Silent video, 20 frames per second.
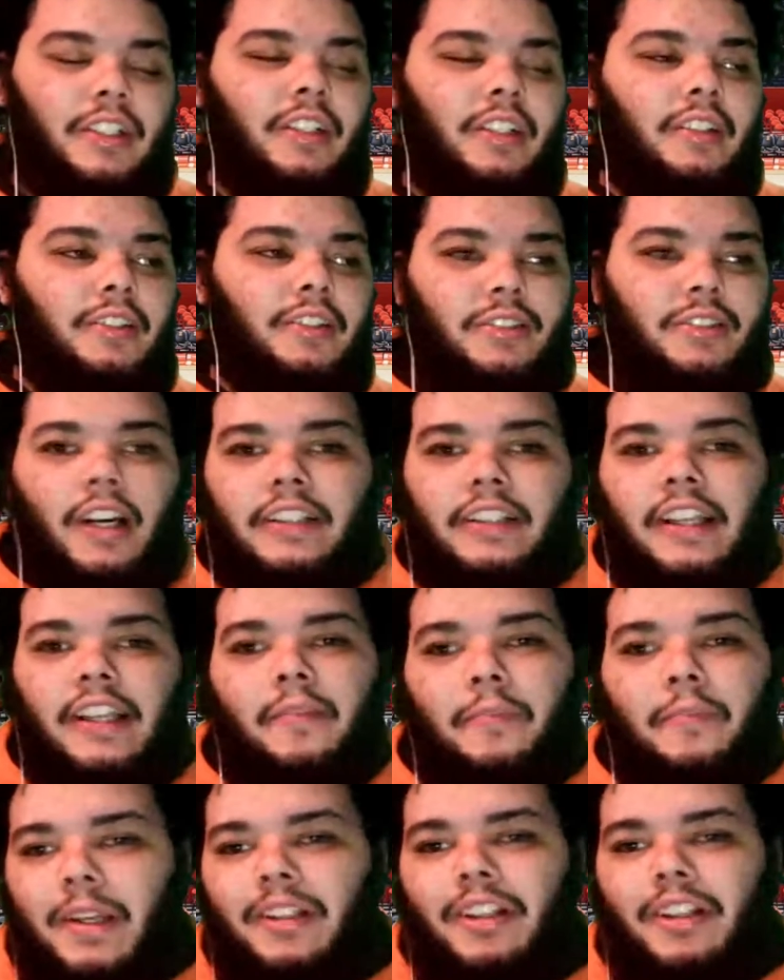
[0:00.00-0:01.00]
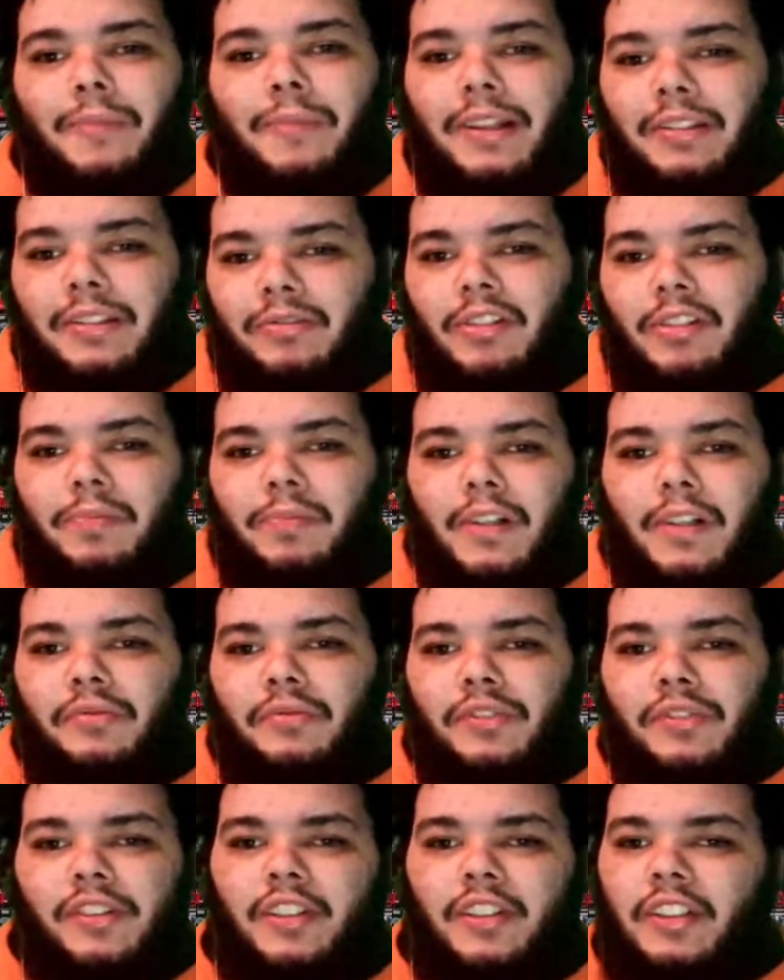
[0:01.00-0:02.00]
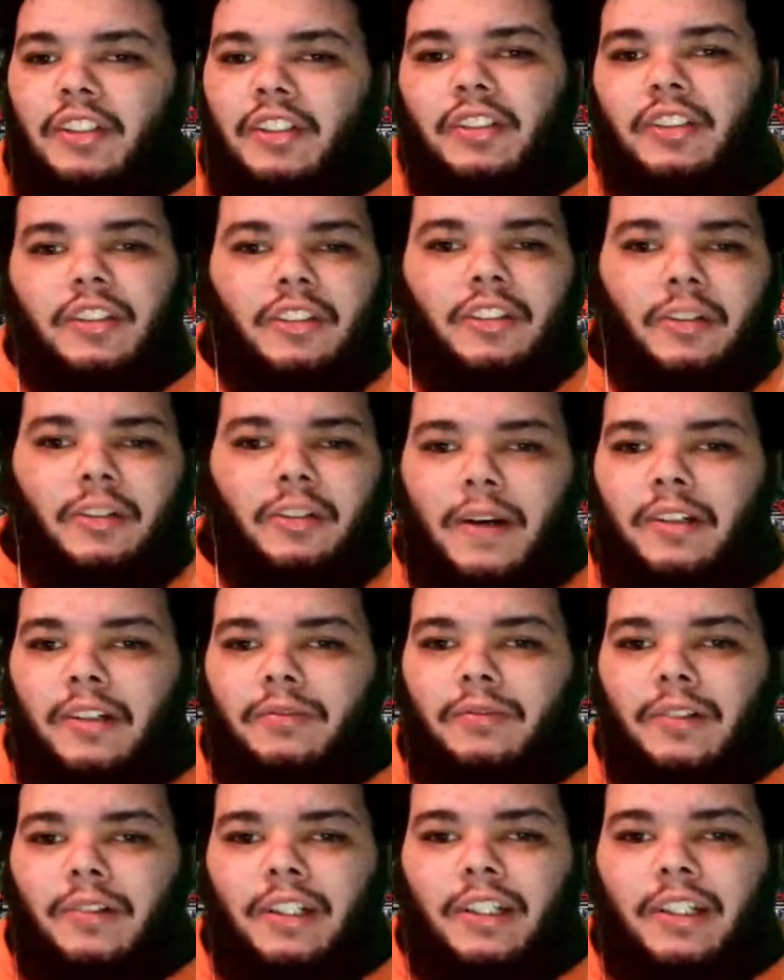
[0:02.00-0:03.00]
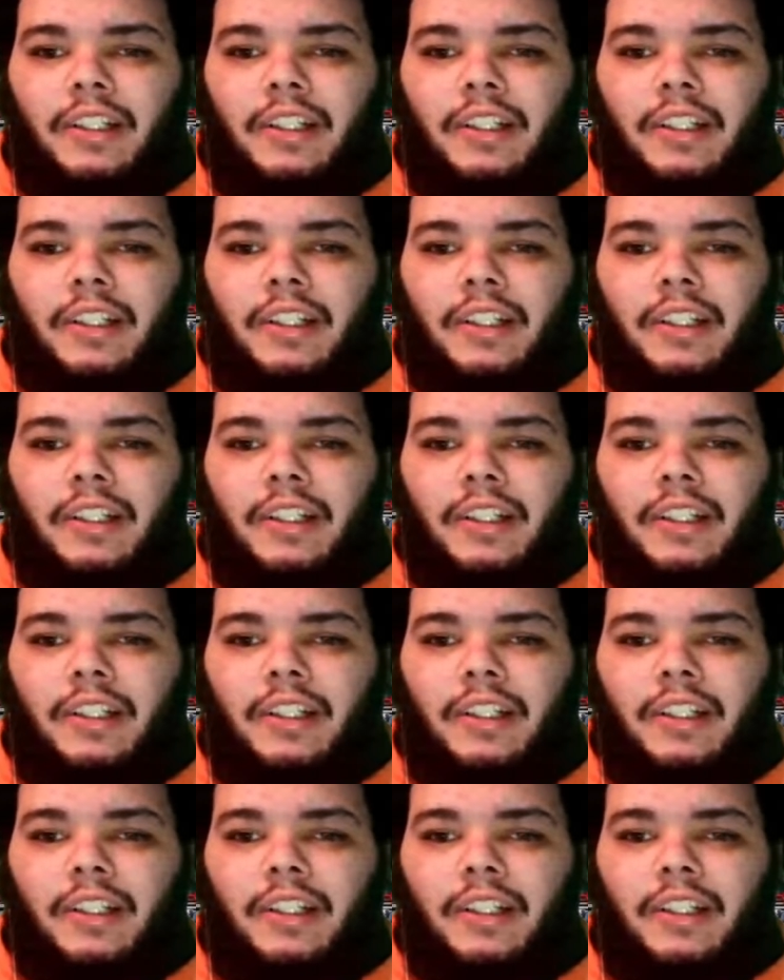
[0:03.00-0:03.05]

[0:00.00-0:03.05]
So I thought beating them by 20 plus was good no matter what.